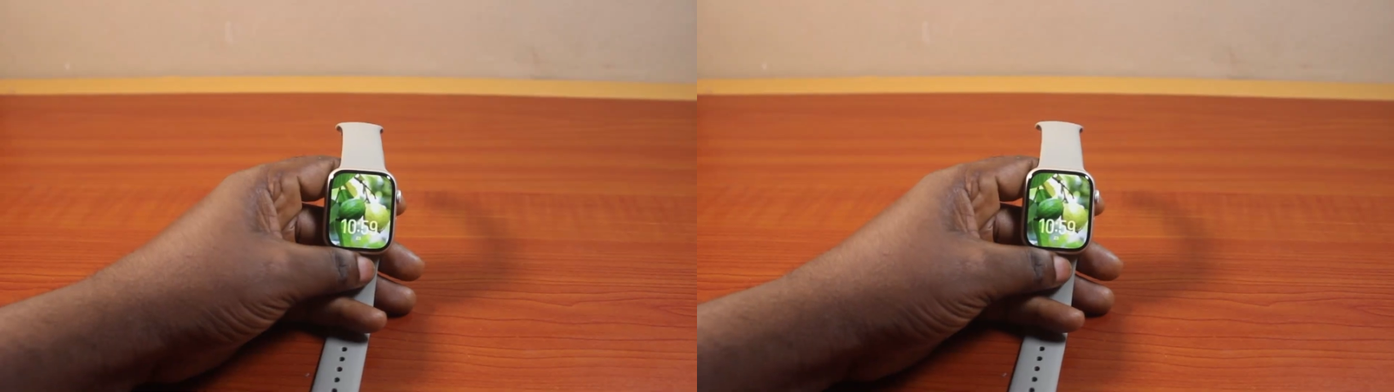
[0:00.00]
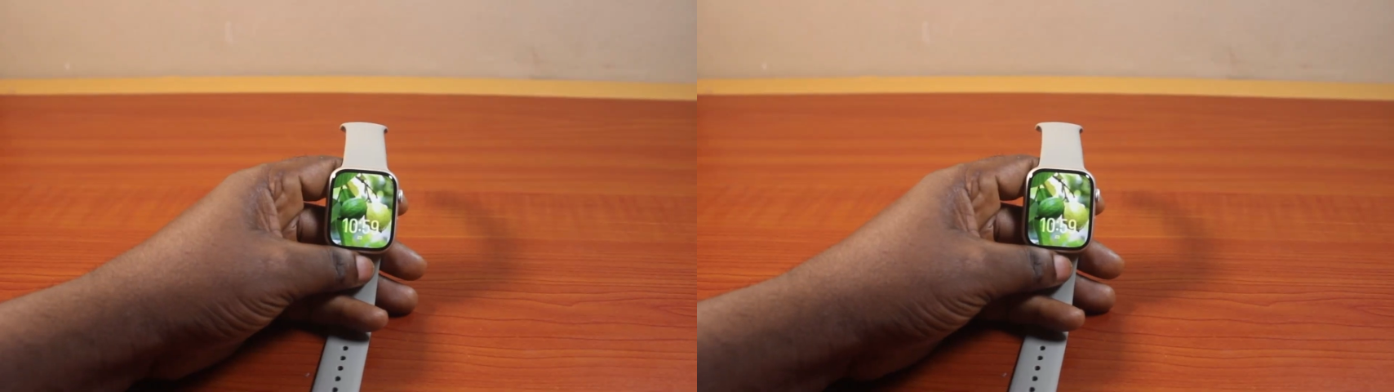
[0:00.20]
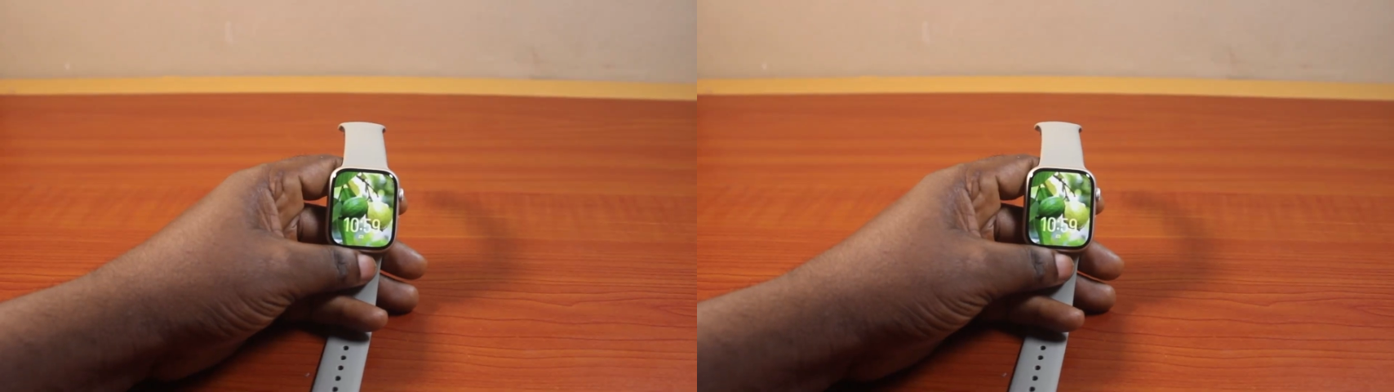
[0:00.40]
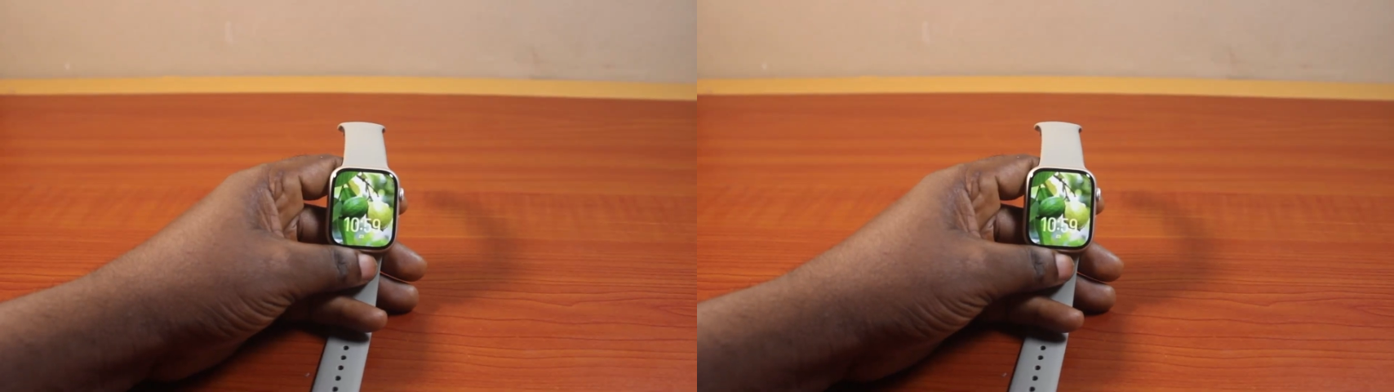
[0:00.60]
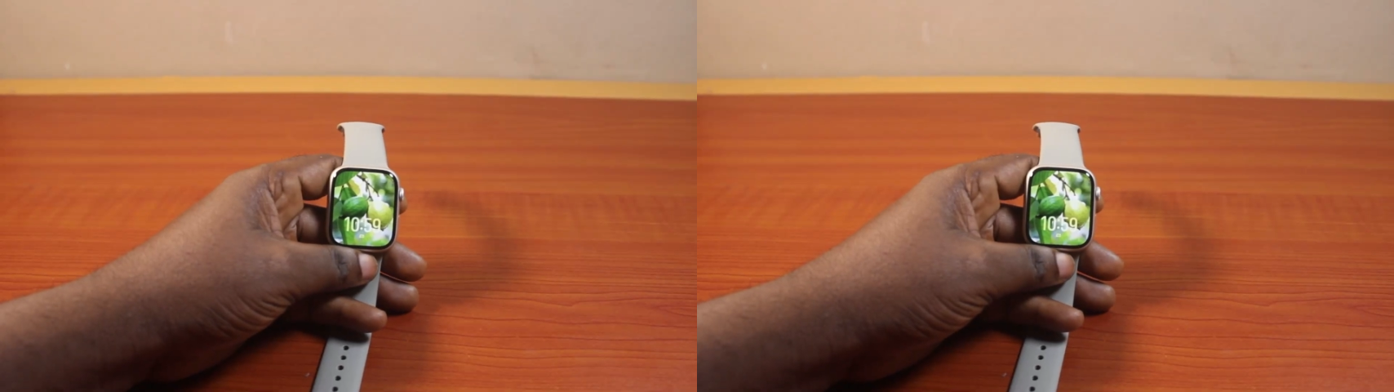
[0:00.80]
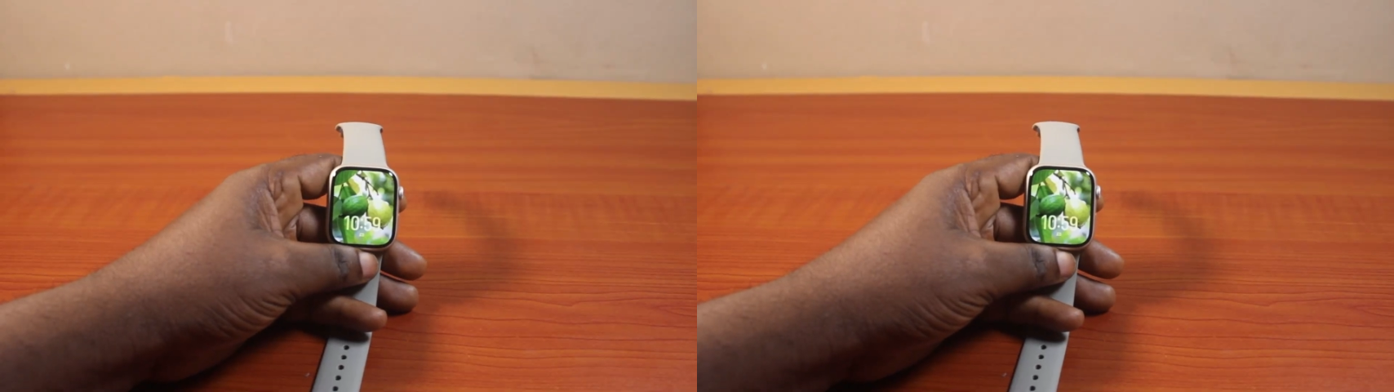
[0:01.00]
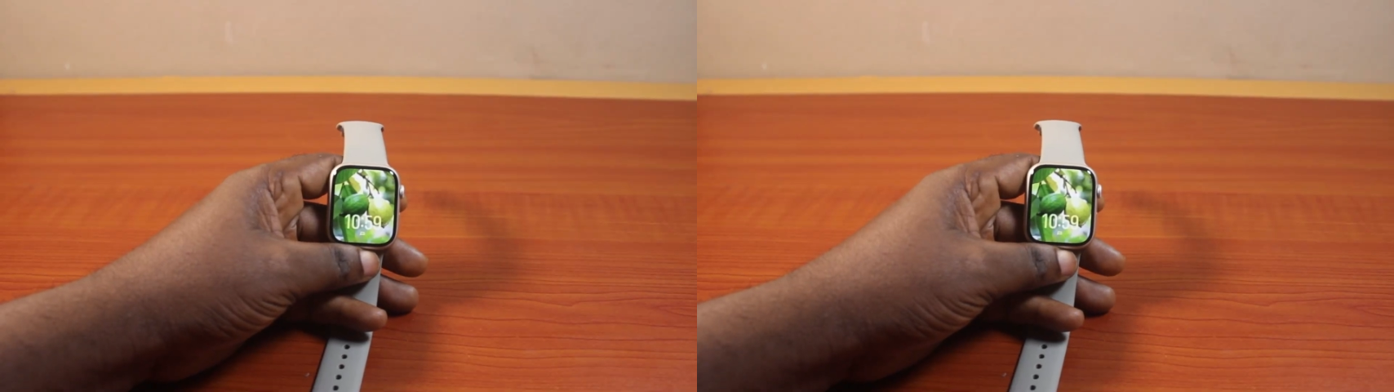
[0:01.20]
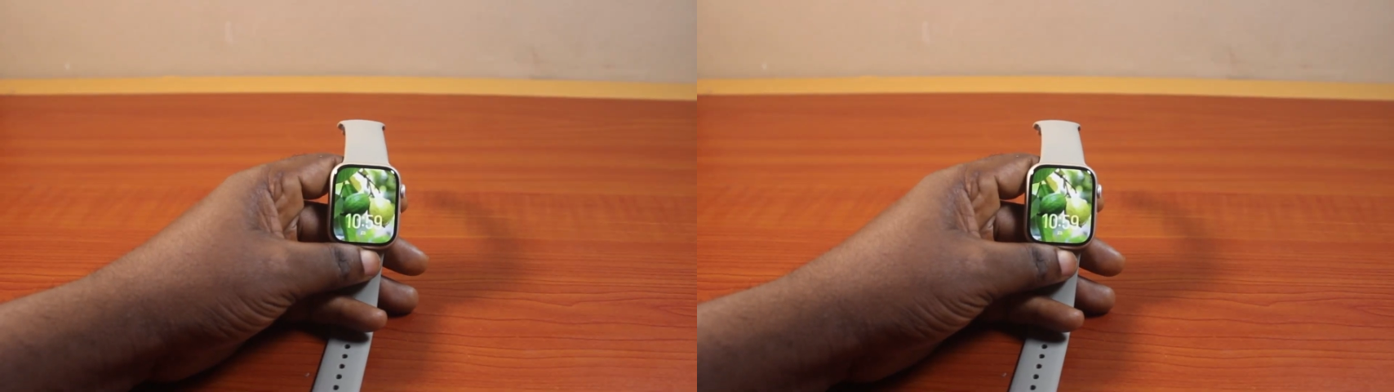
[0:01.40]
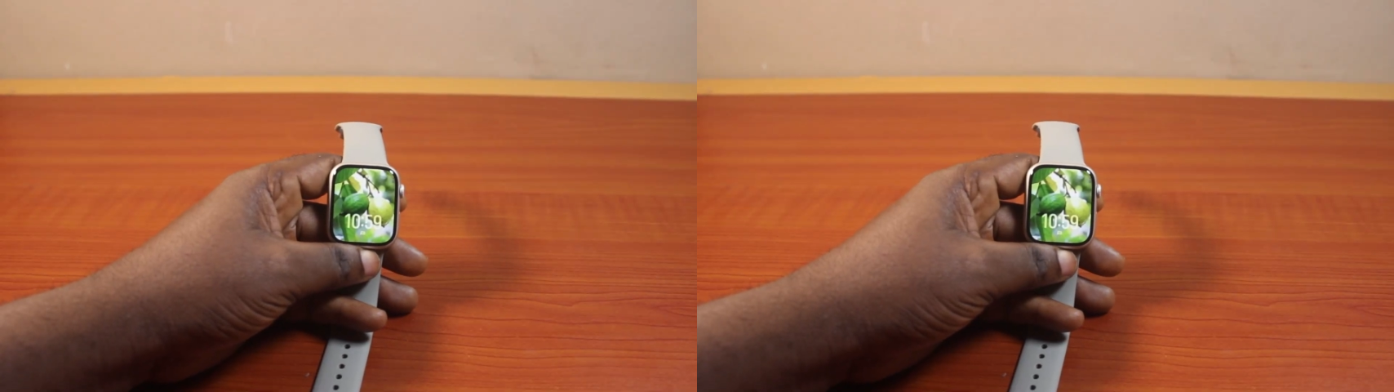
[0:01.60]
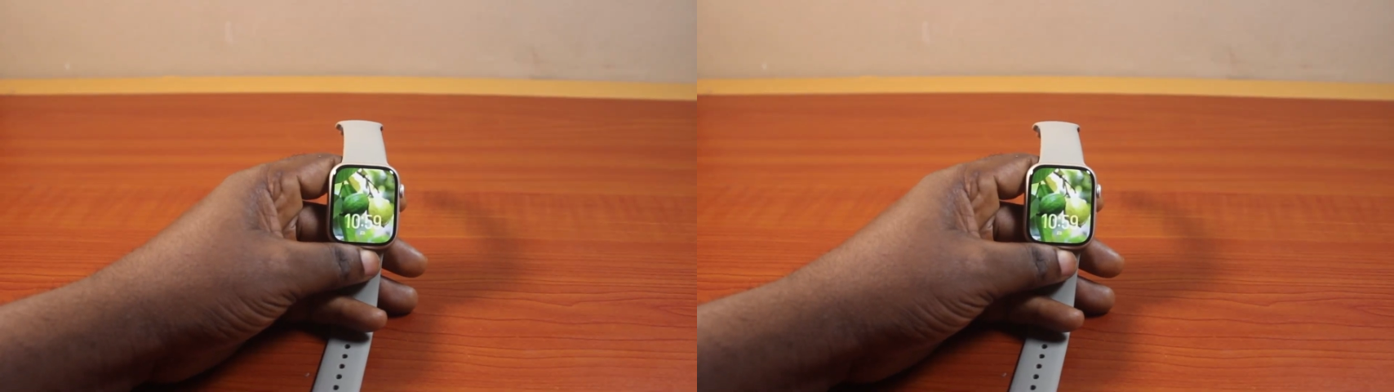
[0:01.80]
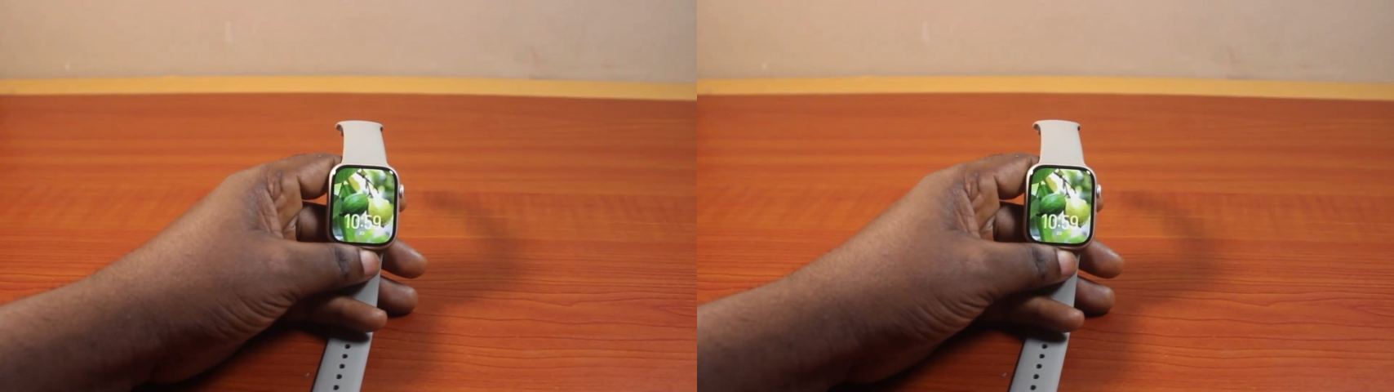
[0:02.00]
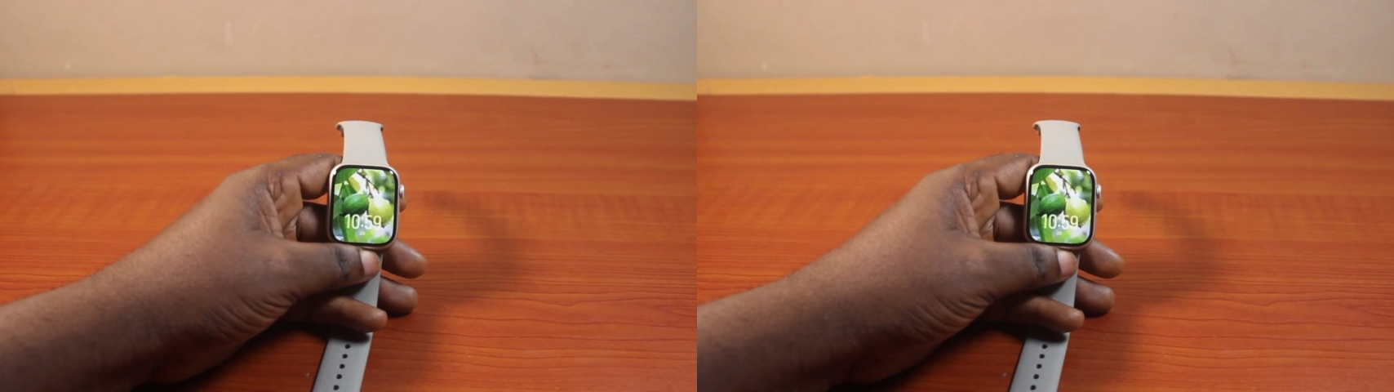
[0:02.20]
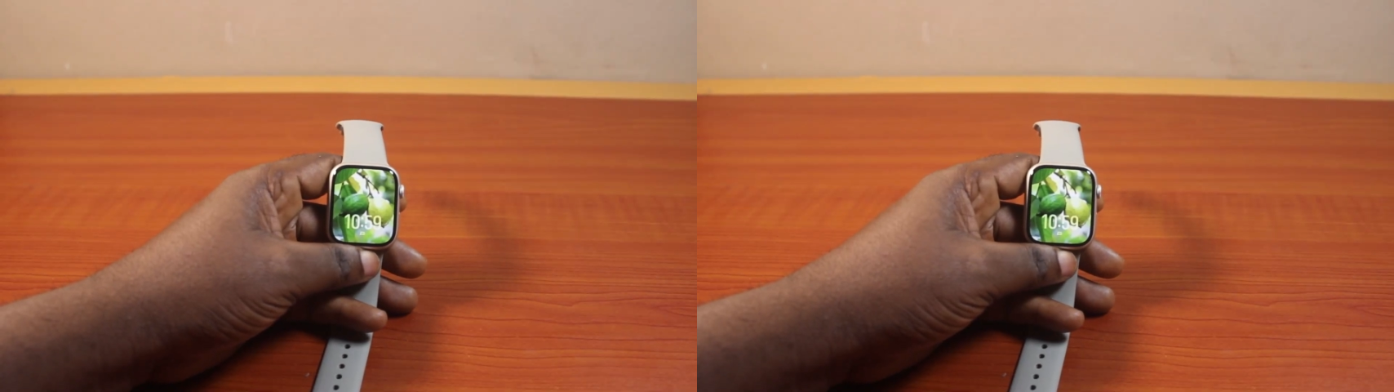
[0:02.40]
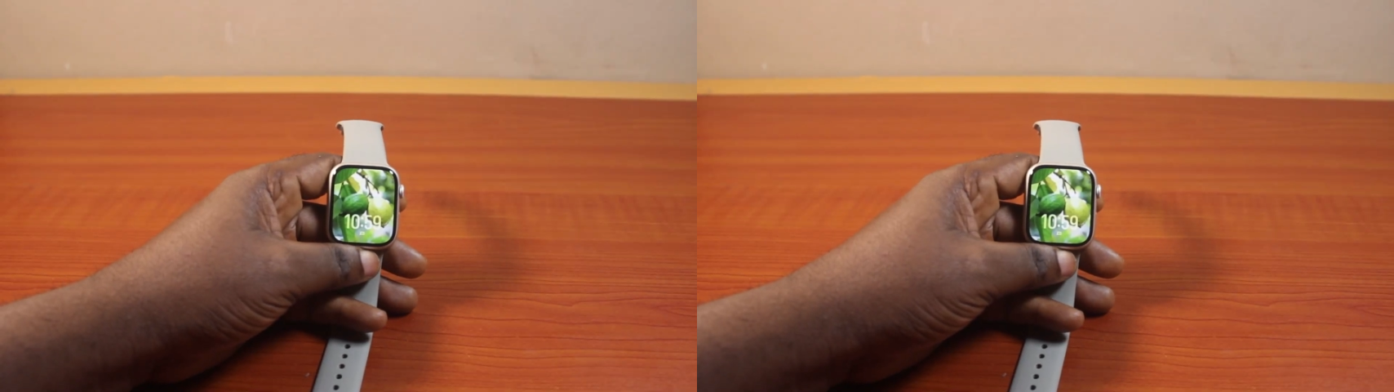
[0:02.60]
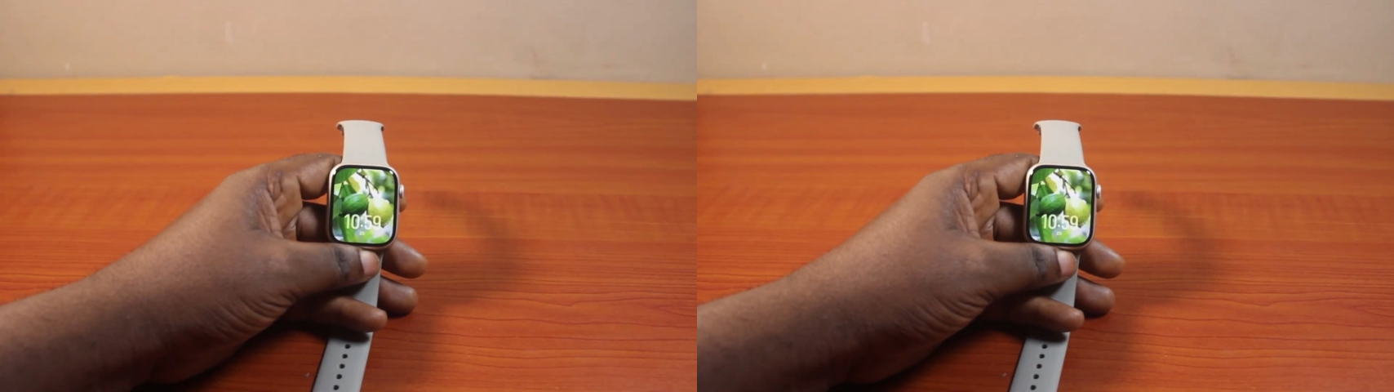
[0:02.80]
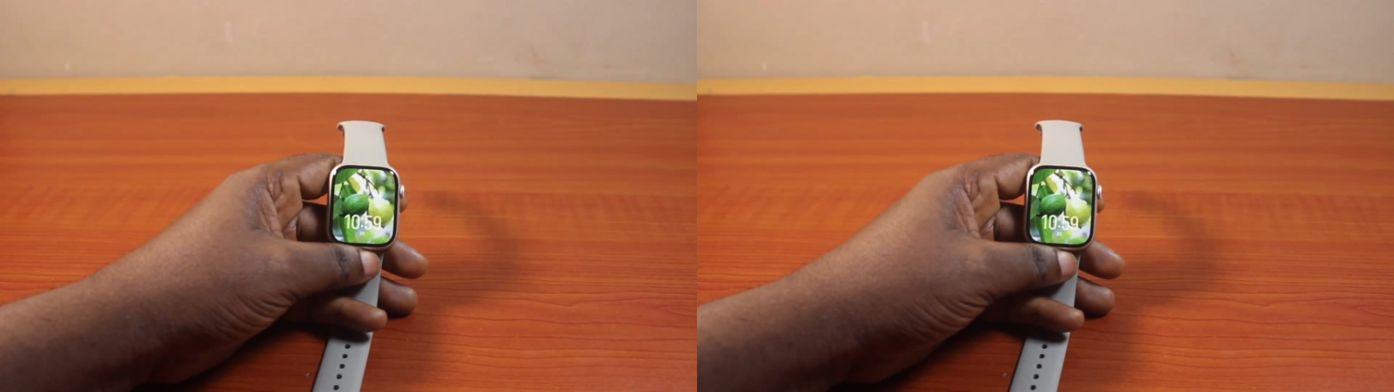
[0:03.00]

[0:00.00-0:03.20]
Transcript: Nobody's mouth can be seen.